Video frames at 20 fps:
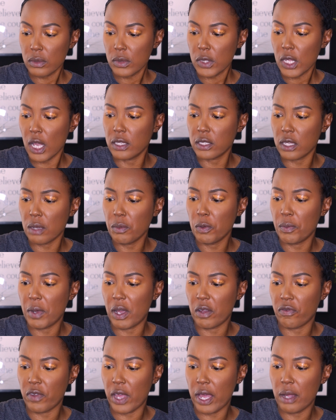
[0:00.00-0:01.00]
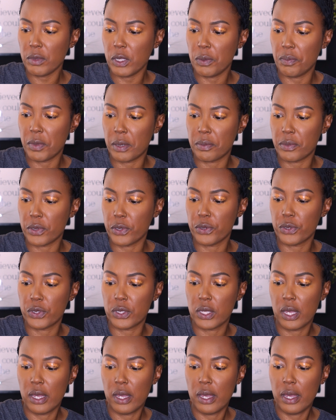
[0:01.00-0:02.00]
some of my family
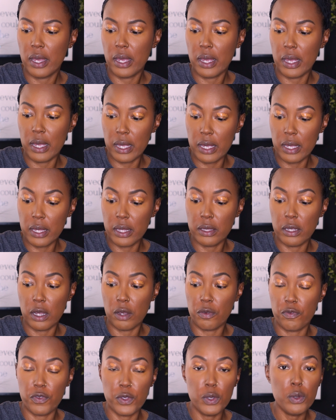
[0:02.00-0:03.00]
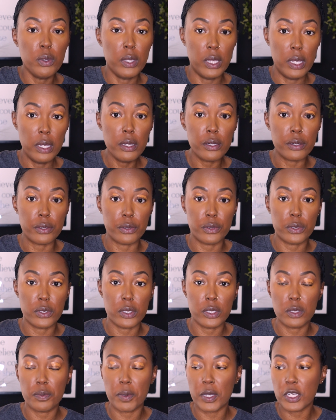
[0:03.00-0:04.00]
members in a few years,
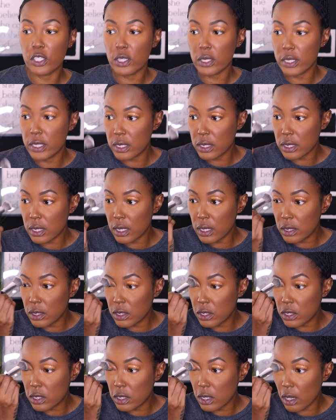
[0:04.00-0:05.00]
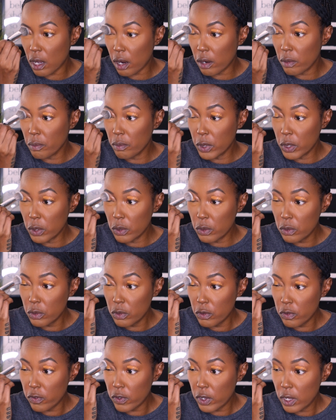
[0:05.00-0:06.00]
especially since our
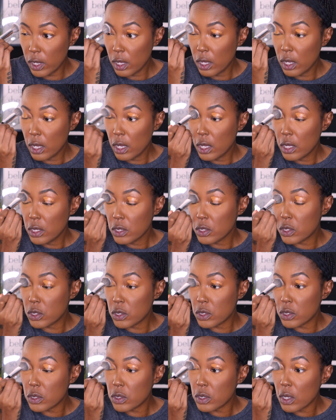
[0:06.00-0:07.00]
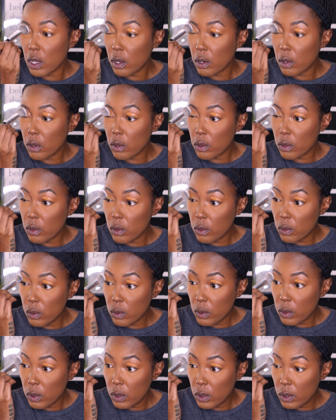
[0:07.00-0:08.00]
move.
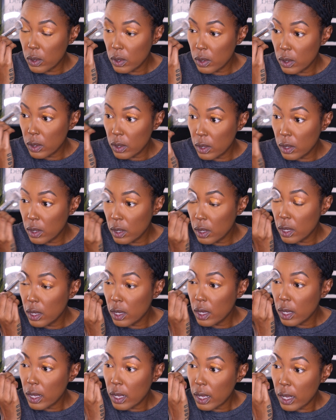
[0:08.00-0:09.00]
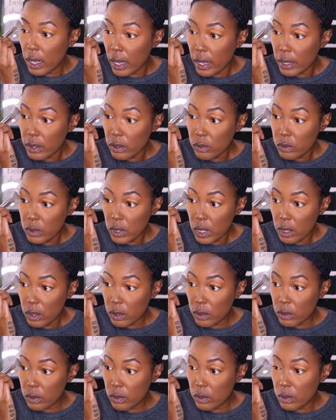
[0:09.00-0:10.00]
So I don't
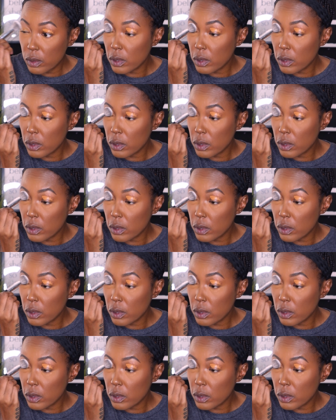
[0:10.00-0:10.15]
know